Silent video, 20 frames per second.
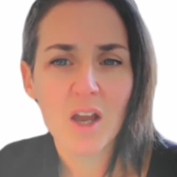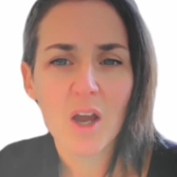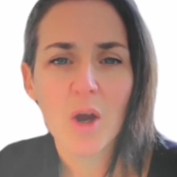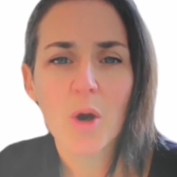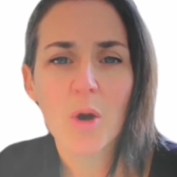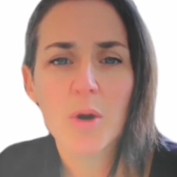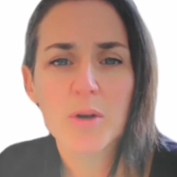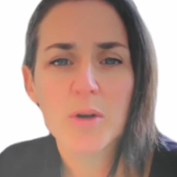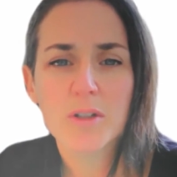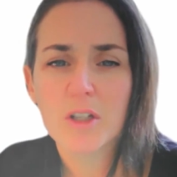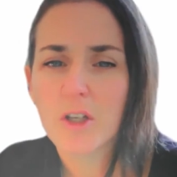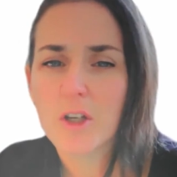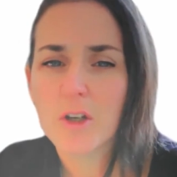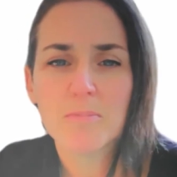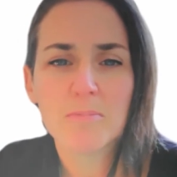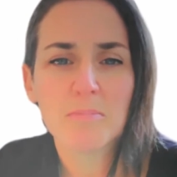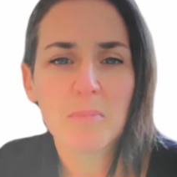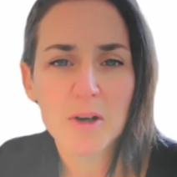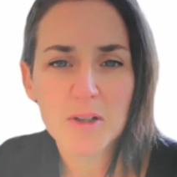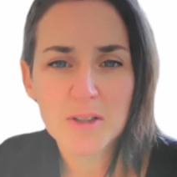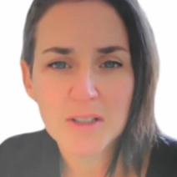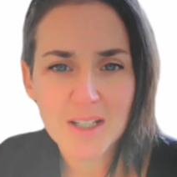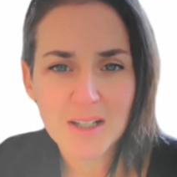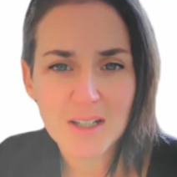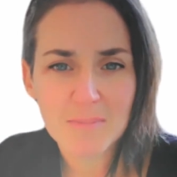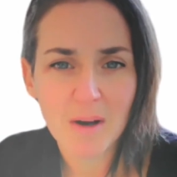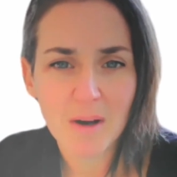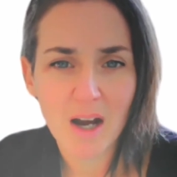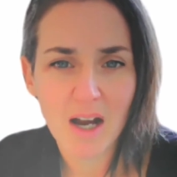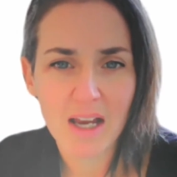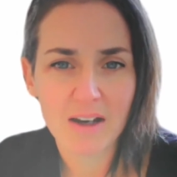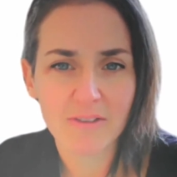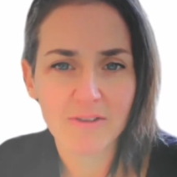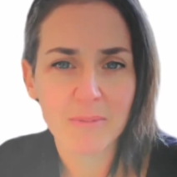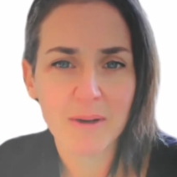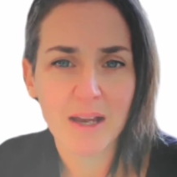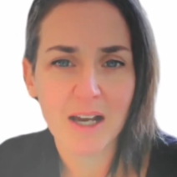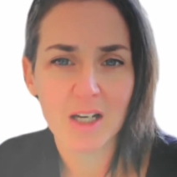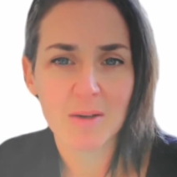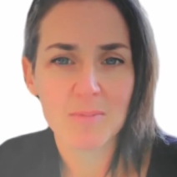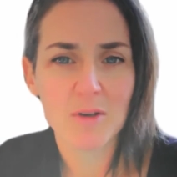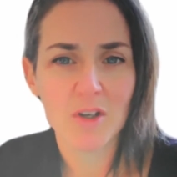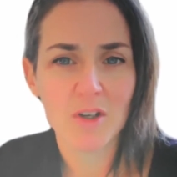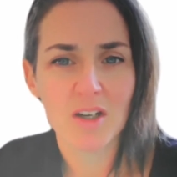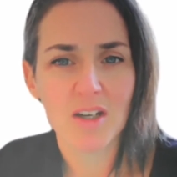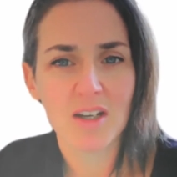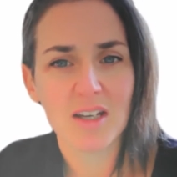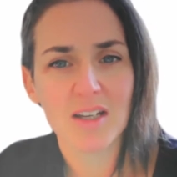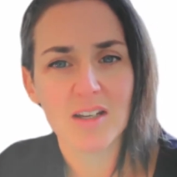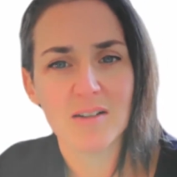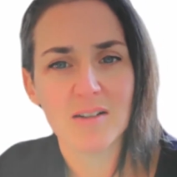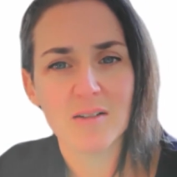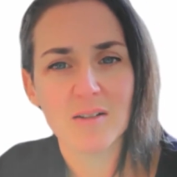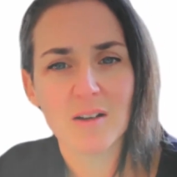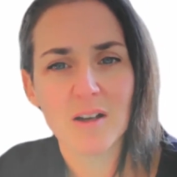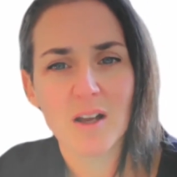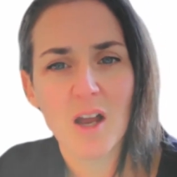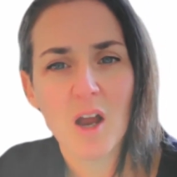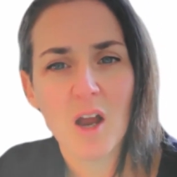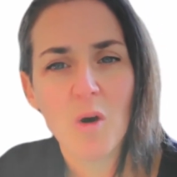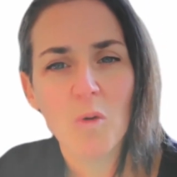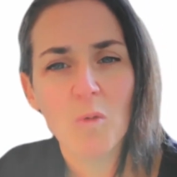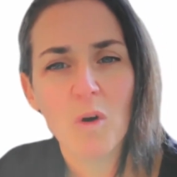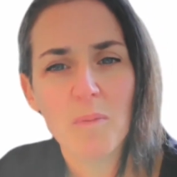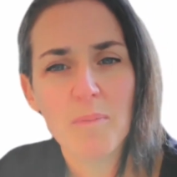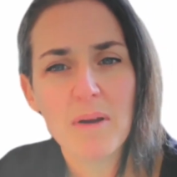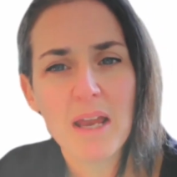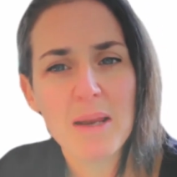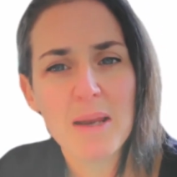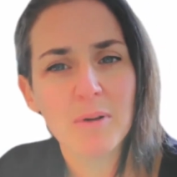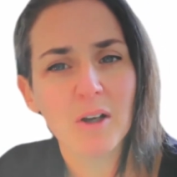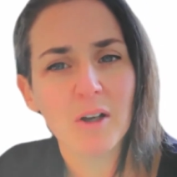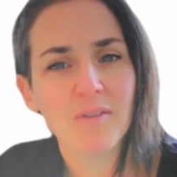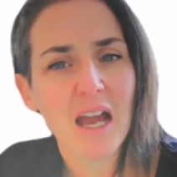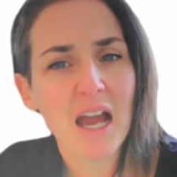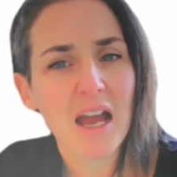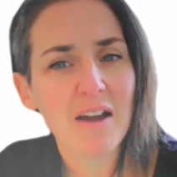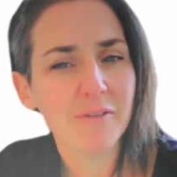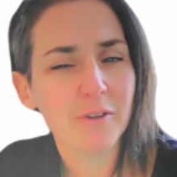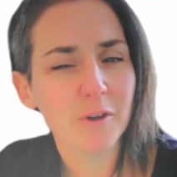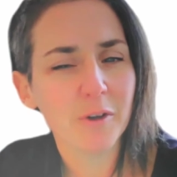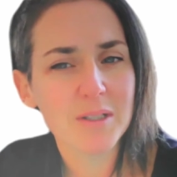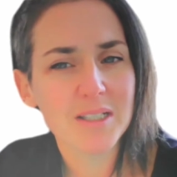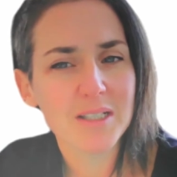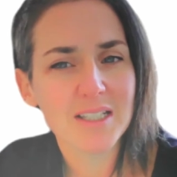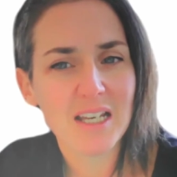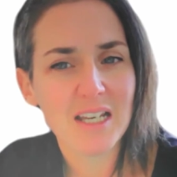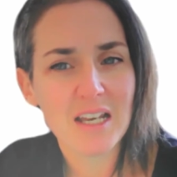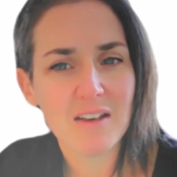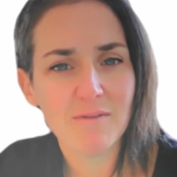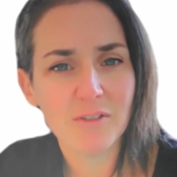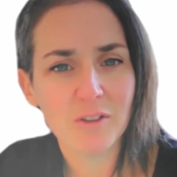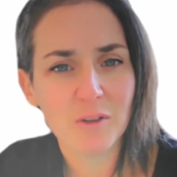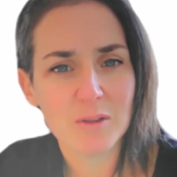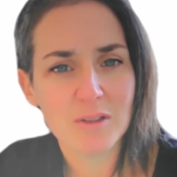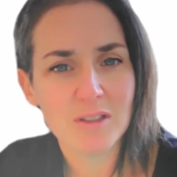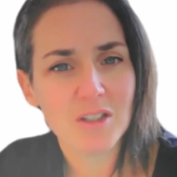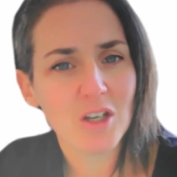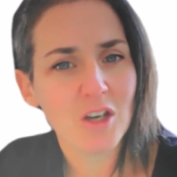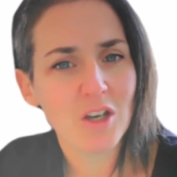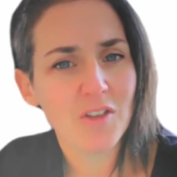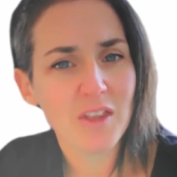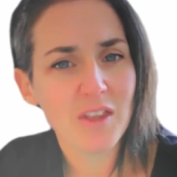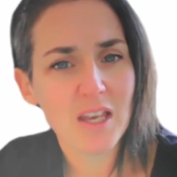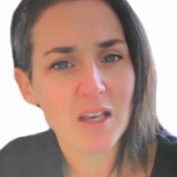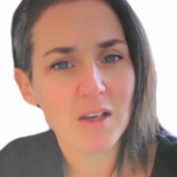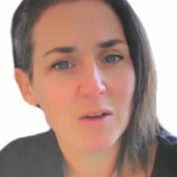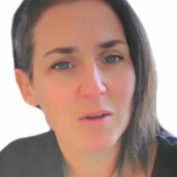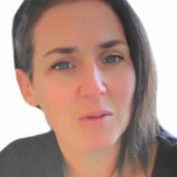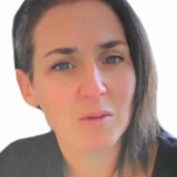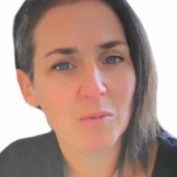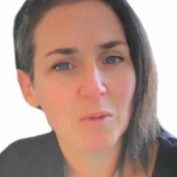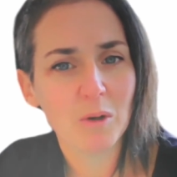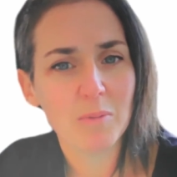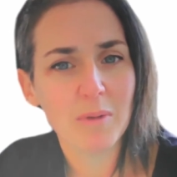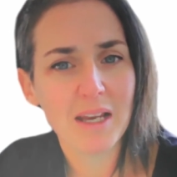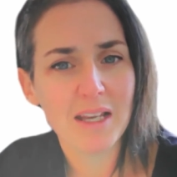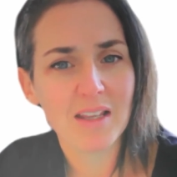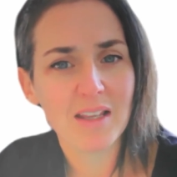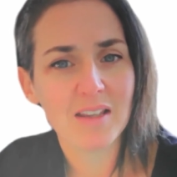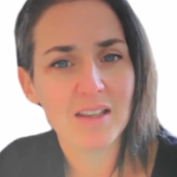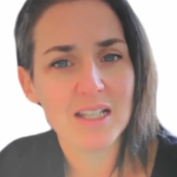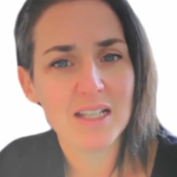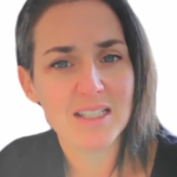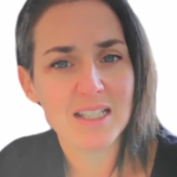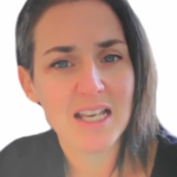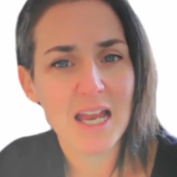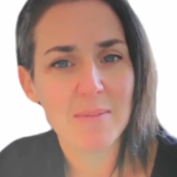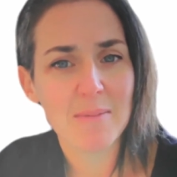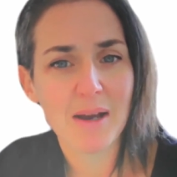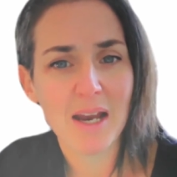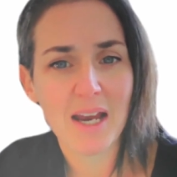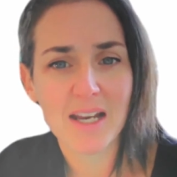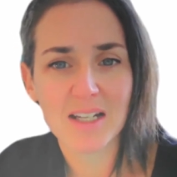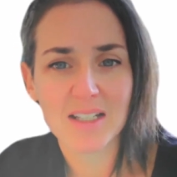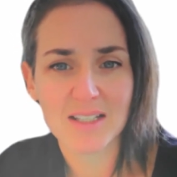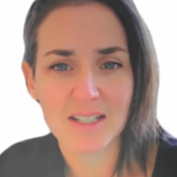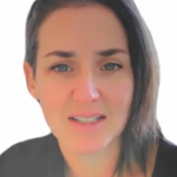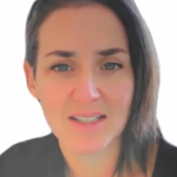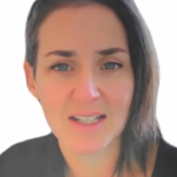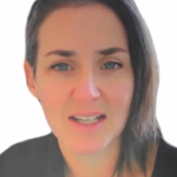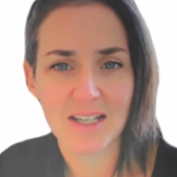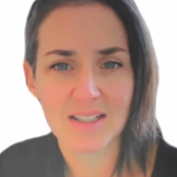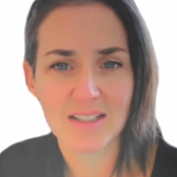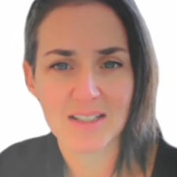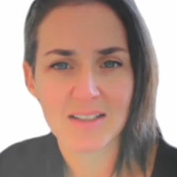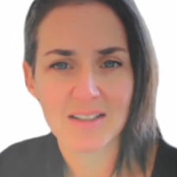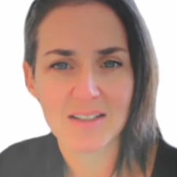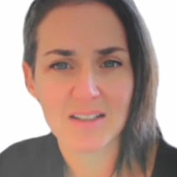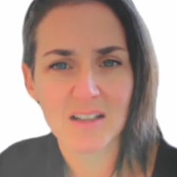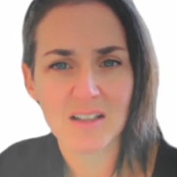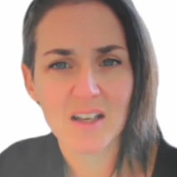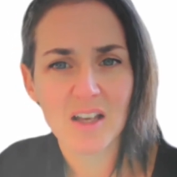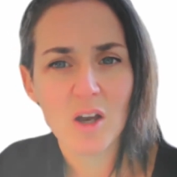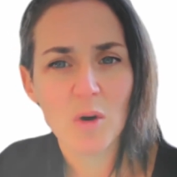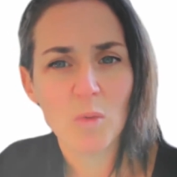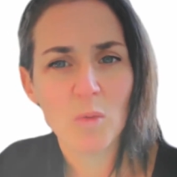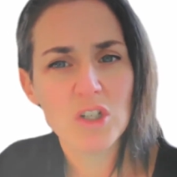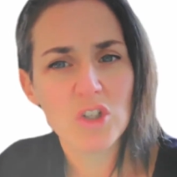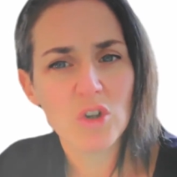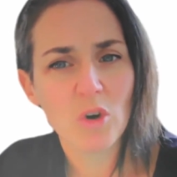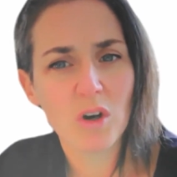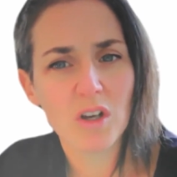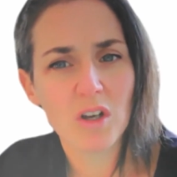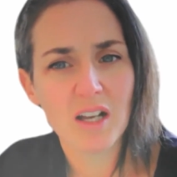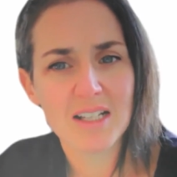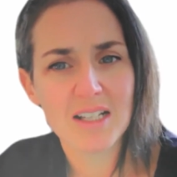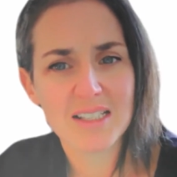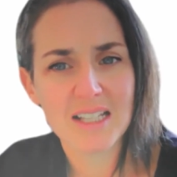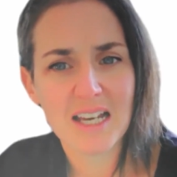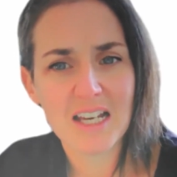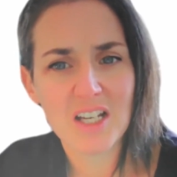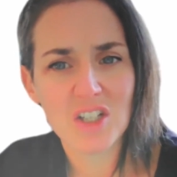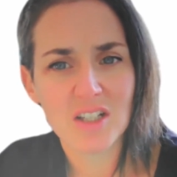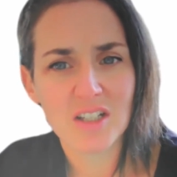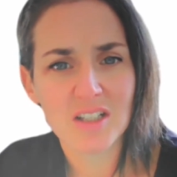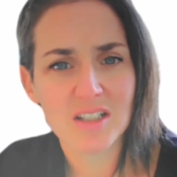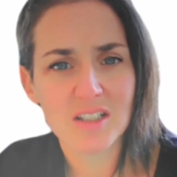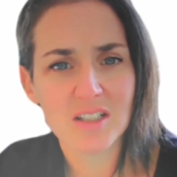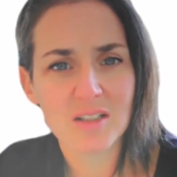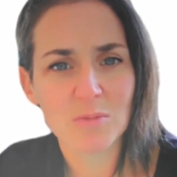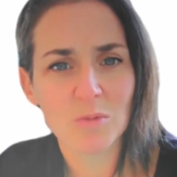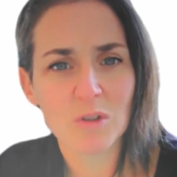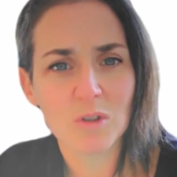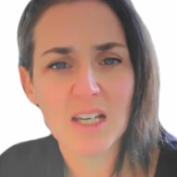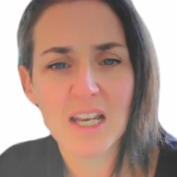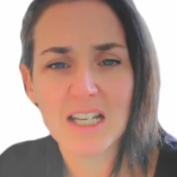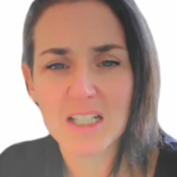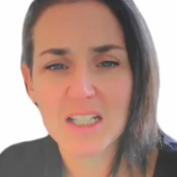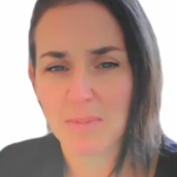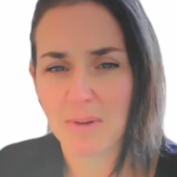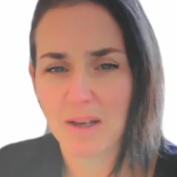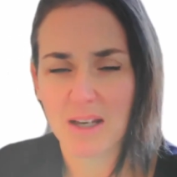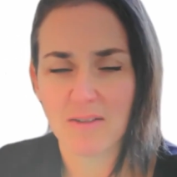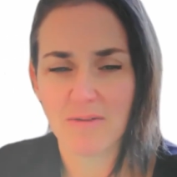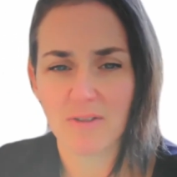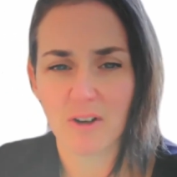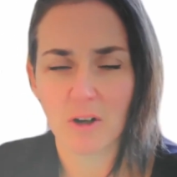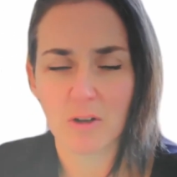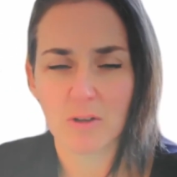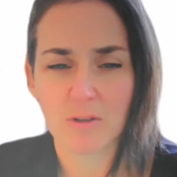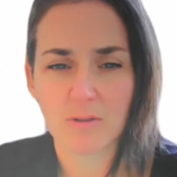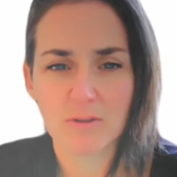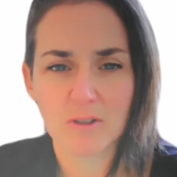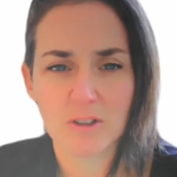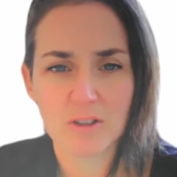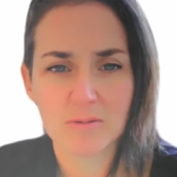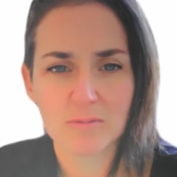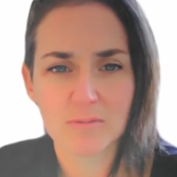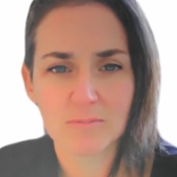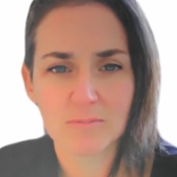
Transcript: Who do you most admire from our community? What people of affluence and influence do you think will make this campaign a success? Which organisations would need to be involved?